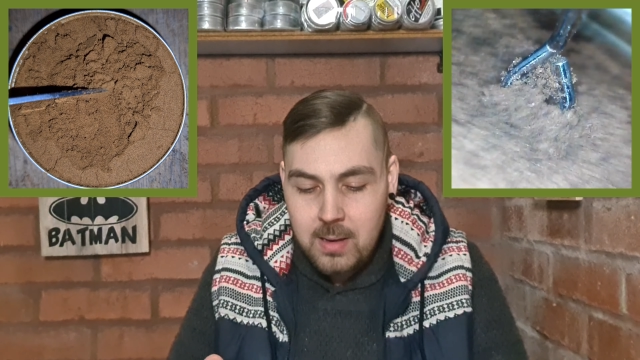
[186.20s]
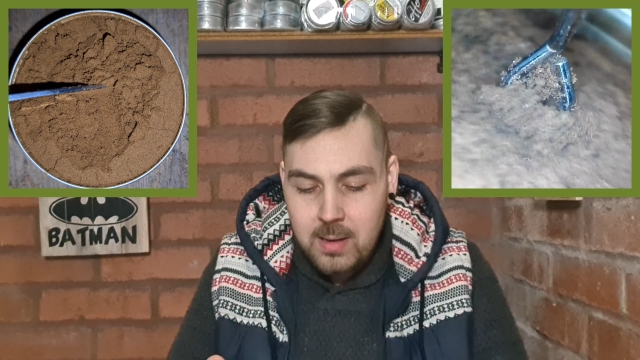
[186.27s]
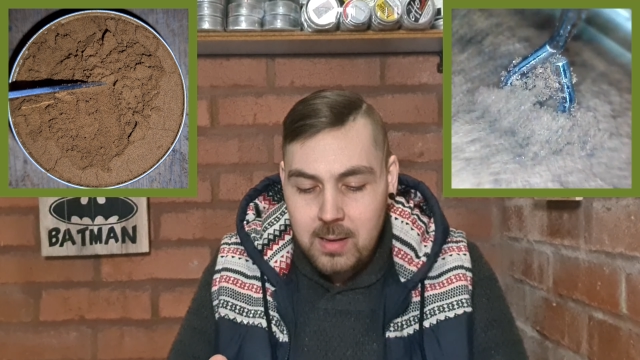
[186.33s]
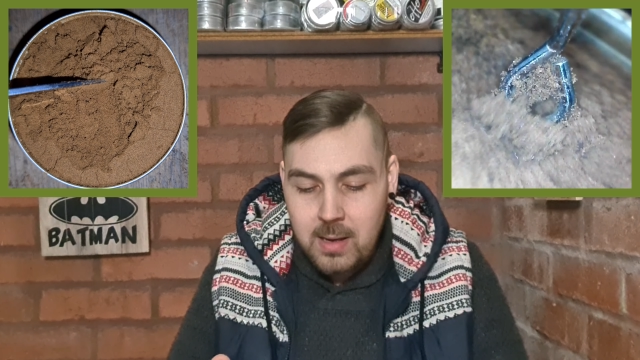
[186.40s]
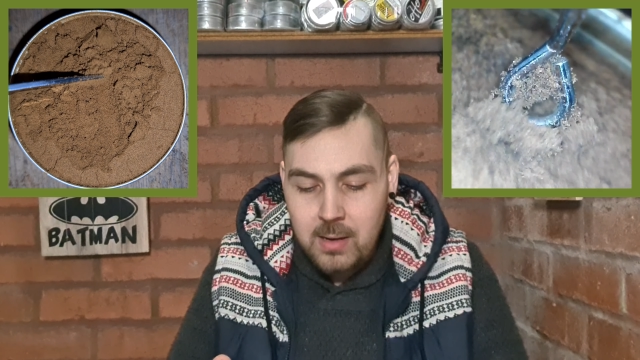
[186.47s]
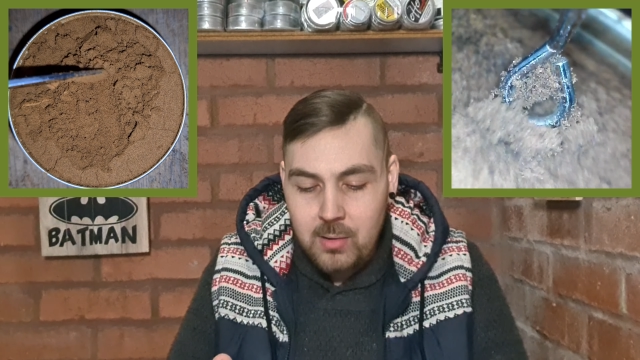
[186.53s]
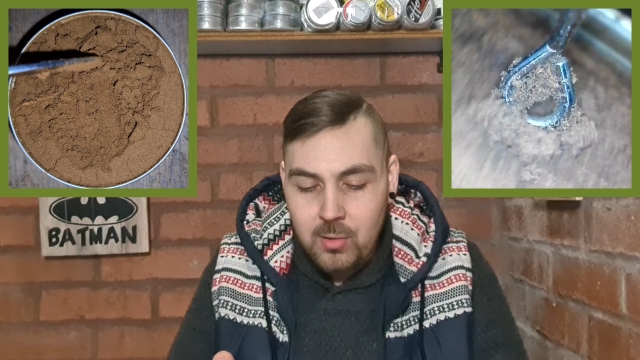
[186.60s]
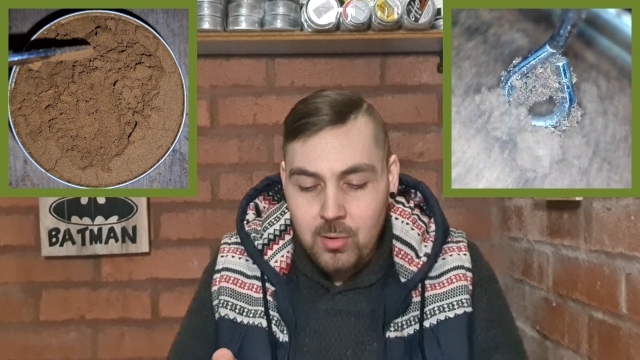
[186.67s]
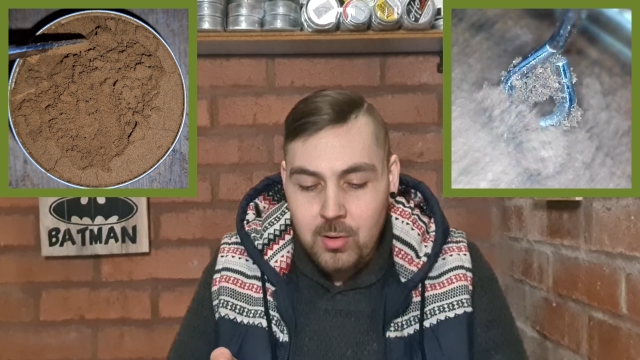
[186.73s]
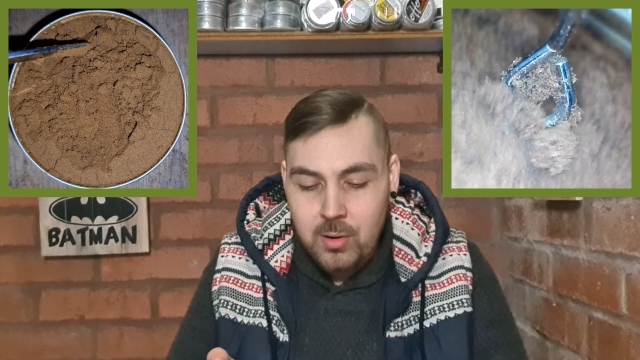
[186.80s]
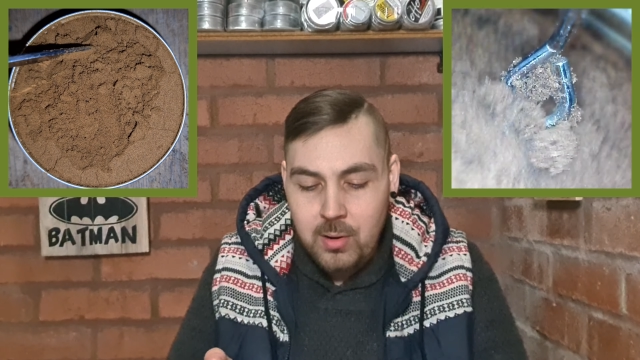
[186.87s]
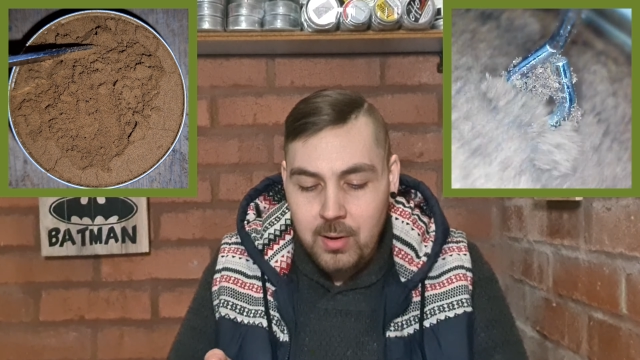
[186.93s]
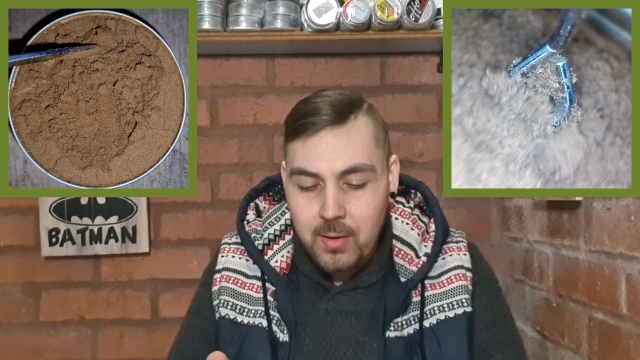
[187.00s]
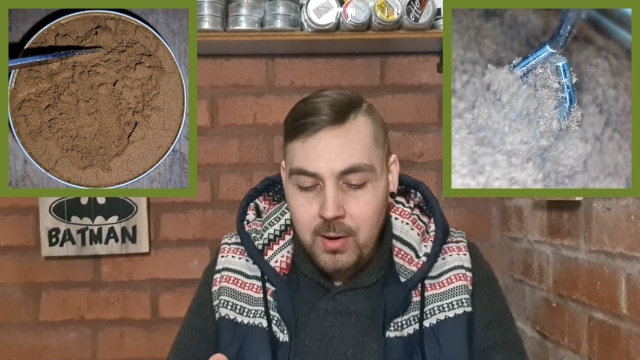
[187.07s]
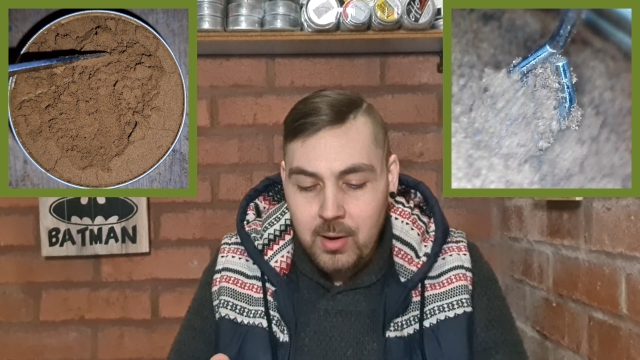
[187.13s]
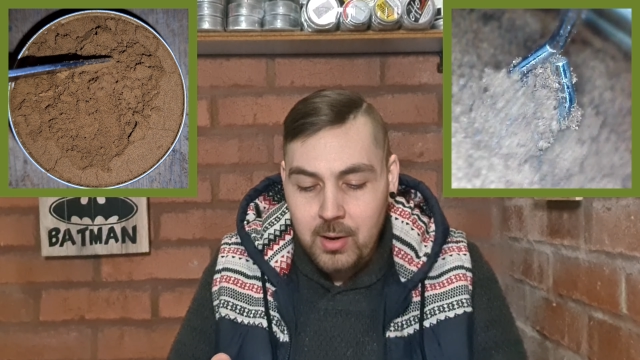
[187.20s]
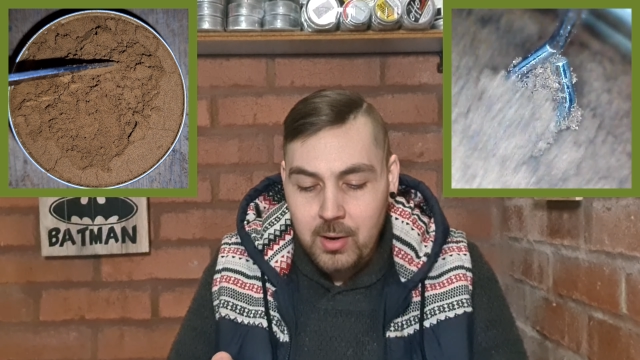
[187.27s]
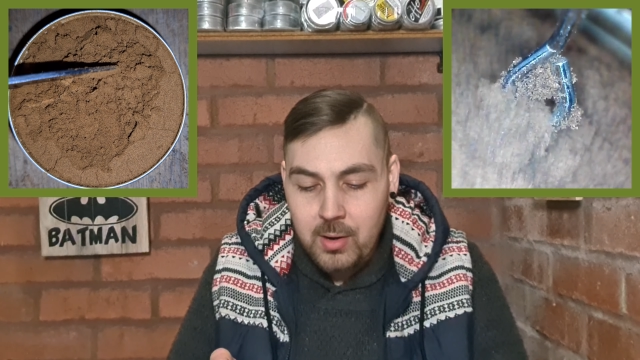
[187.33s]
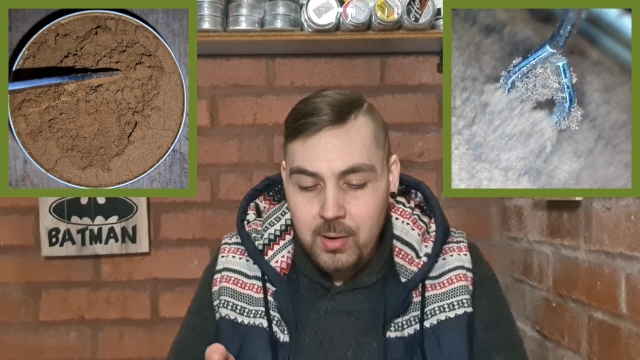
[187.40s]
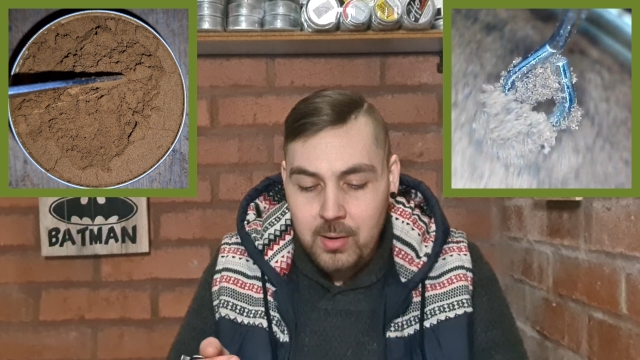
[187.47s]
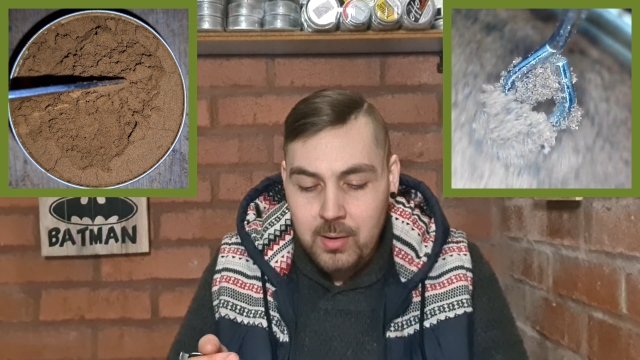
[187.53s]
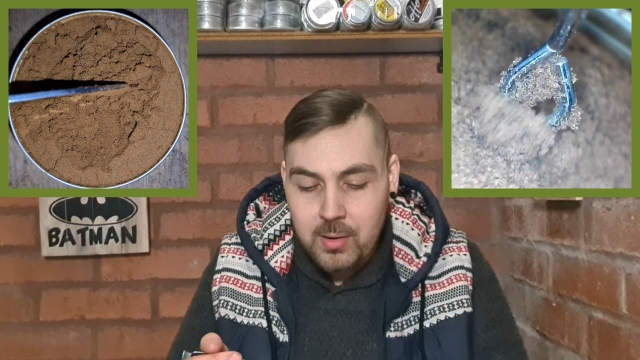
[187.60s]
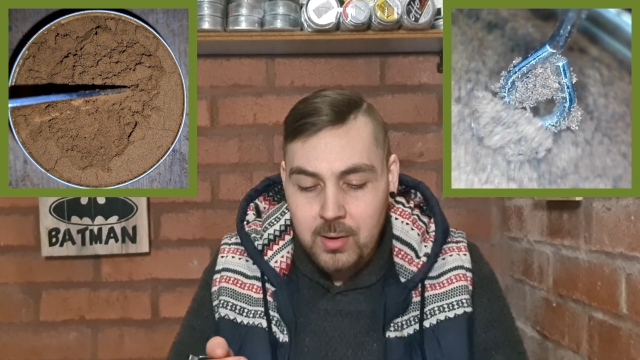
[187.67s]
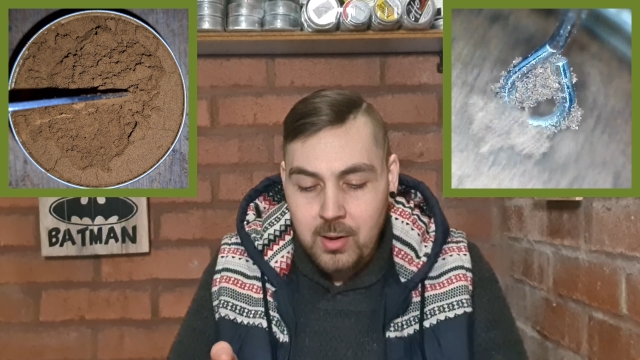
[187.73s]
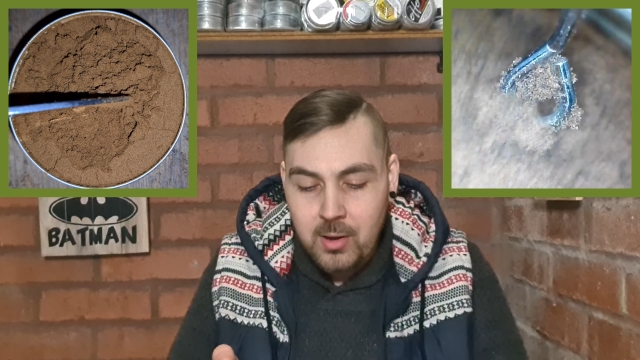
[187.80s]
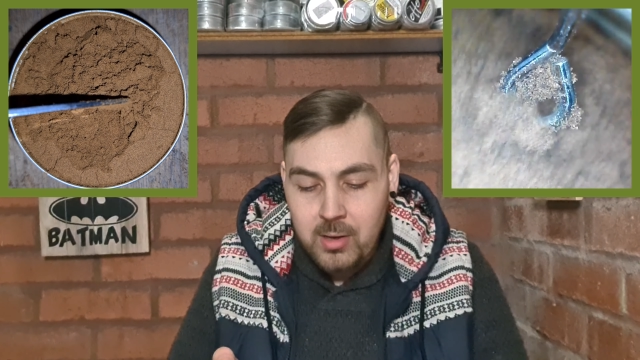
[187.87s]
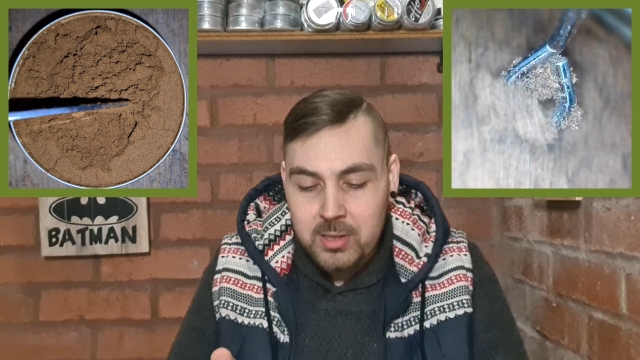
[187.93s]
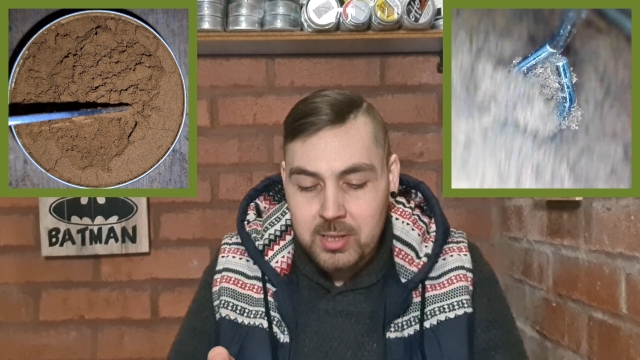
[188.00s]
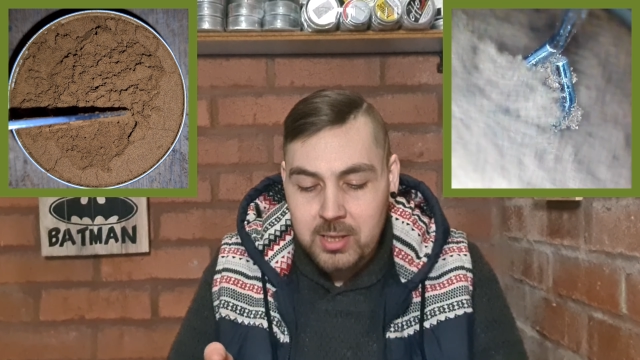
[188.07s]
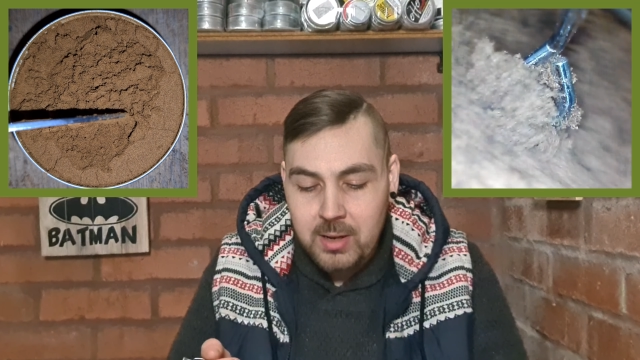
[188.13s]
they look
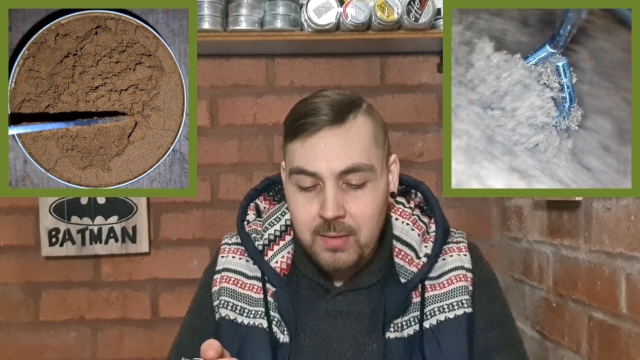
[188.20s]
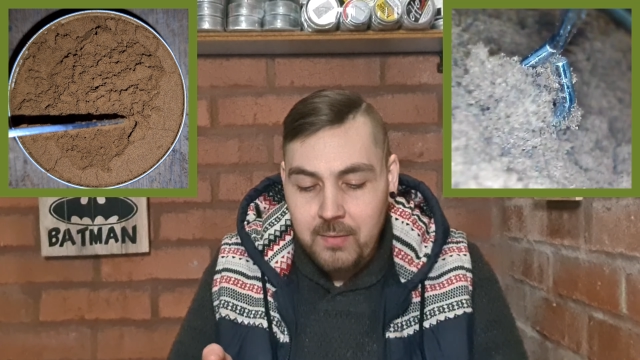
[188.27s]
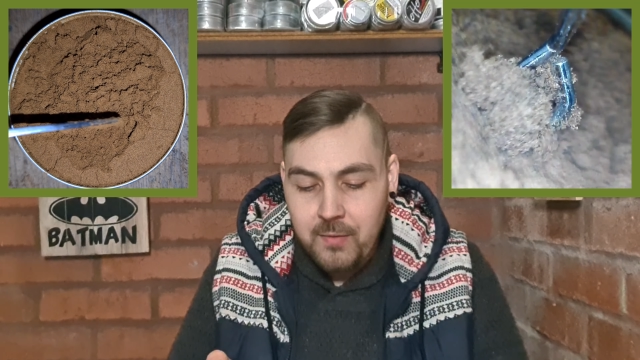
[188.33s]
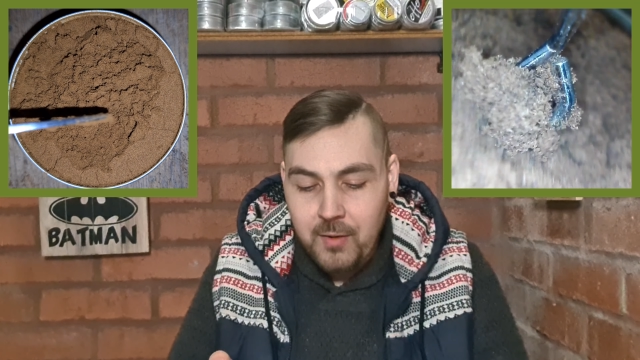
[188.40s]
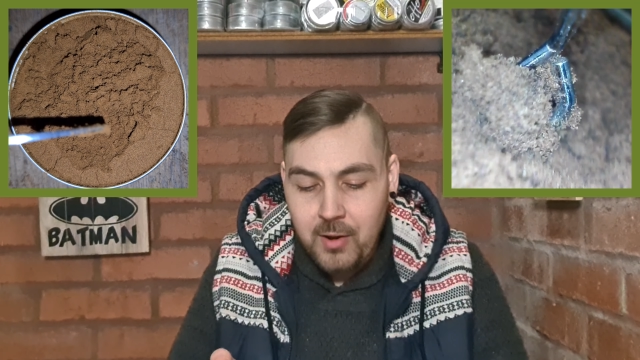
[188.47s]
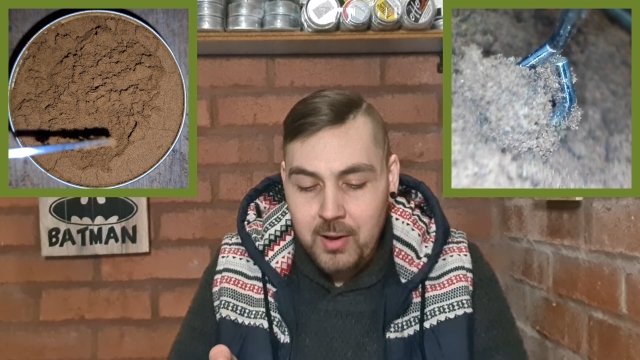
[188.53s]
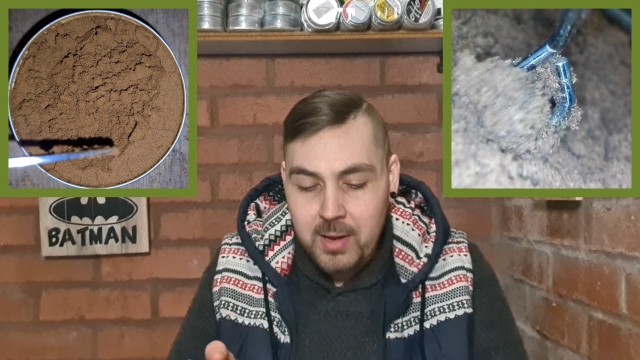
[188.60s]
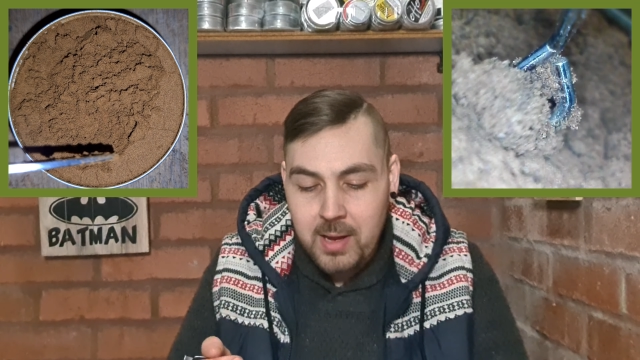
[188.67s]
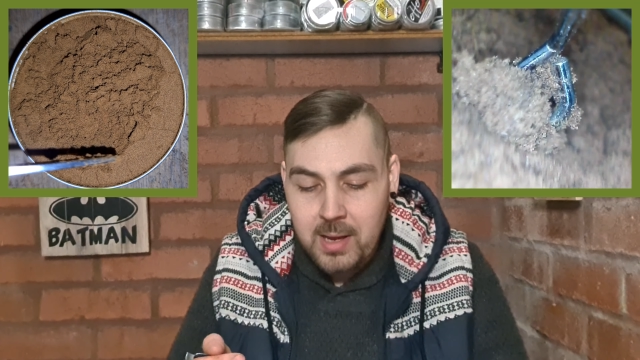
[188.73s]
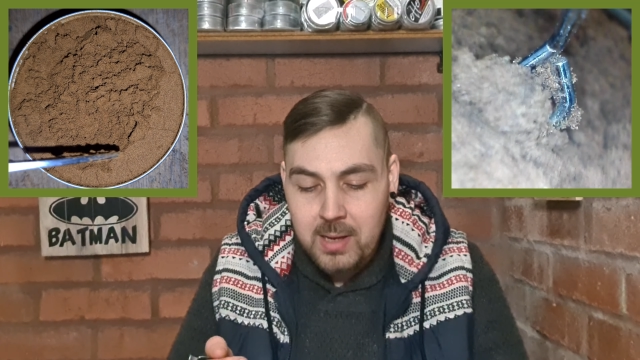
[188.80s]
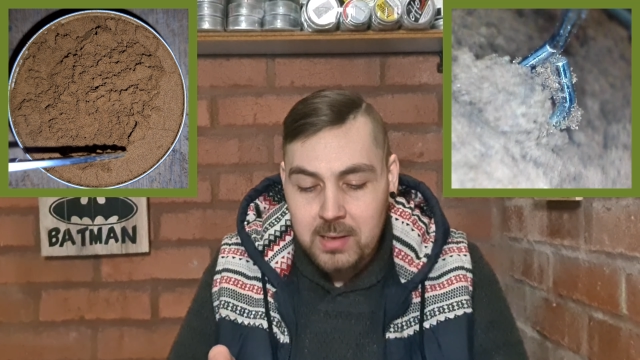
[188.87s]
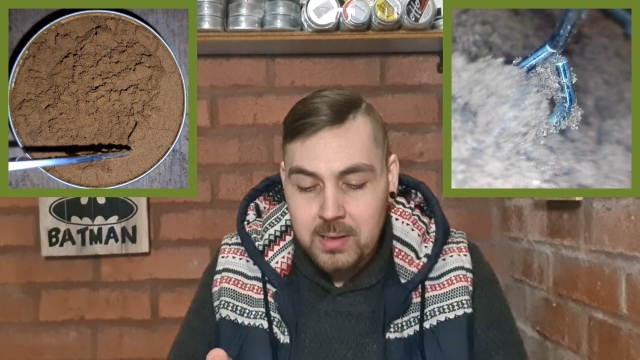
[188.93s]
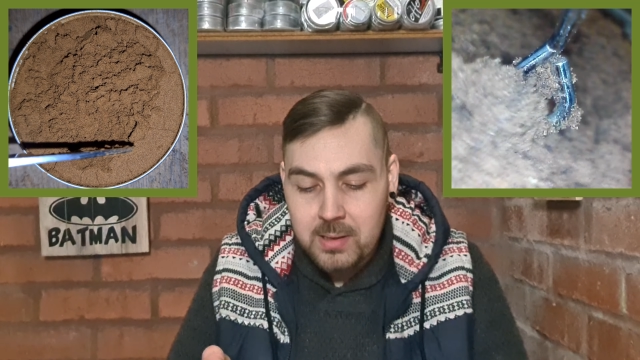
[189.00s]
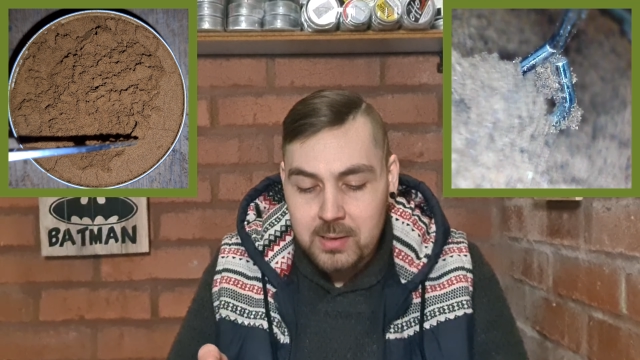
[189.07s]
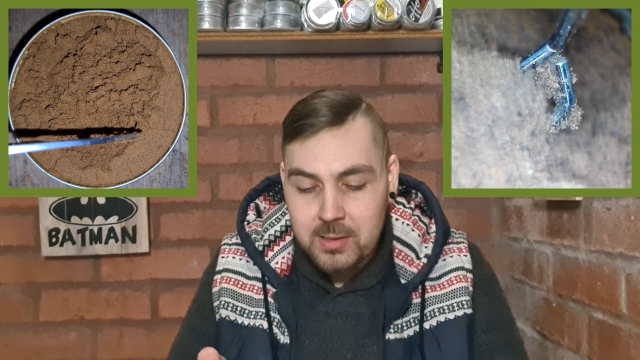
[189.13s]
nice and inviting.